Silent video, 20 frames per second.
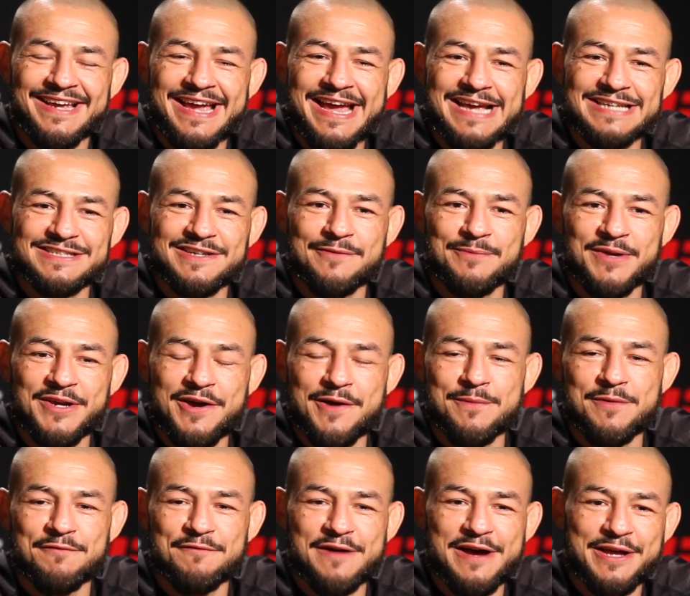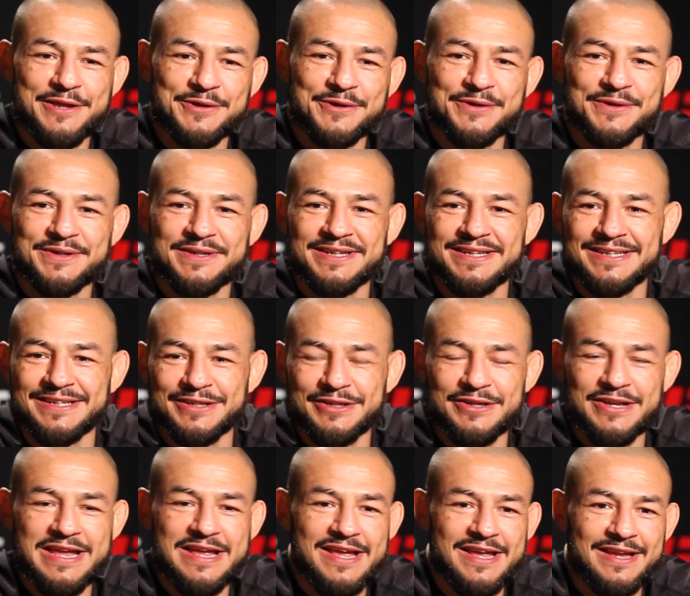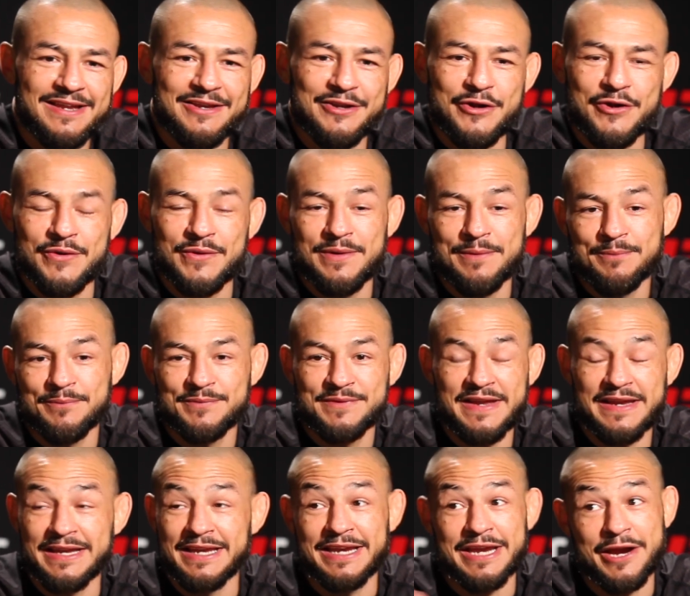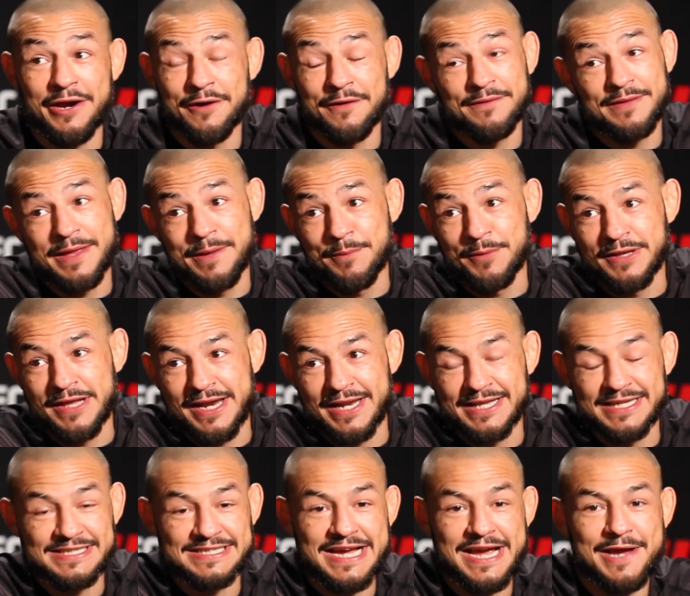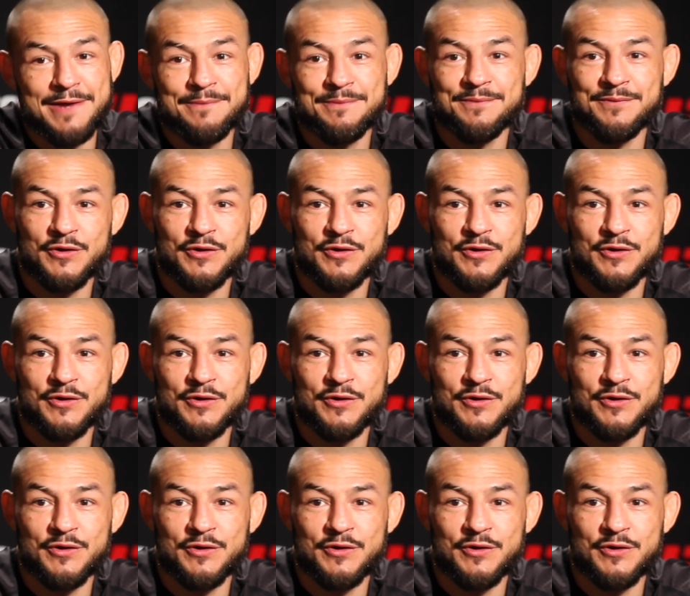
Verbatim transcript: as I become a father and, you know, I'm taking care of them a lot of the time.